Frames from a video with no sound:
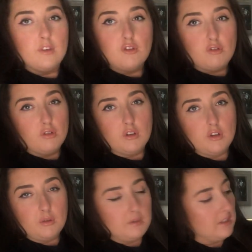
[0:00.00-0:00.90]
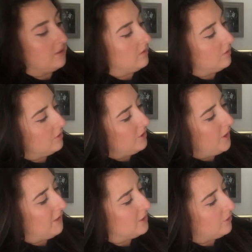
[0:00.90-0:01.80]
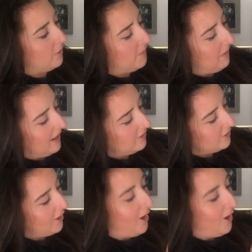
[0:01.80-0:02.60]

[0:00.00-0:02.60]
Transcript: struggling opening these doors. You know I struggle with packaging.